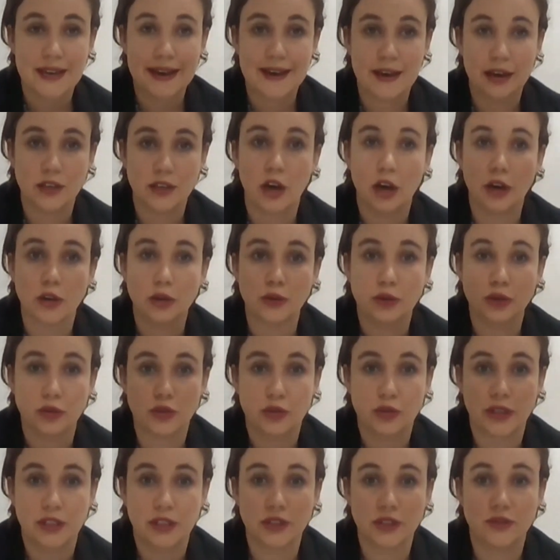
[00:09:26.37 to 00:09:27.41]
on
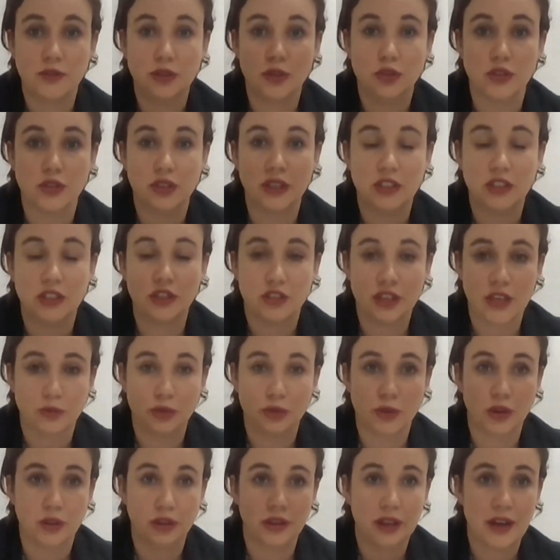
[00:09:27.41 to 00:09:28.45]
autotransfusion in
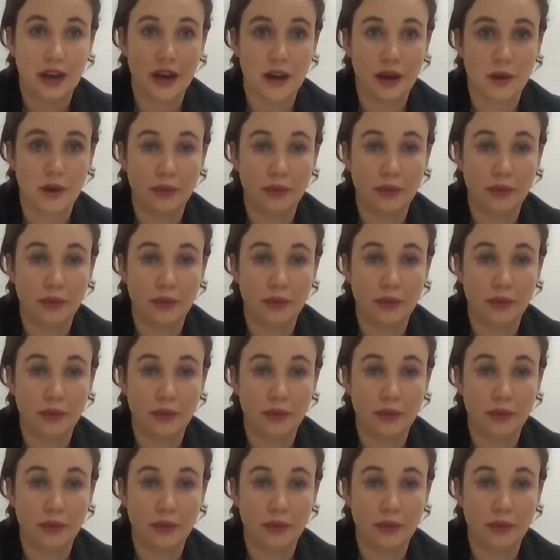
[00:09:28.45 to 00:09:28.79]
general,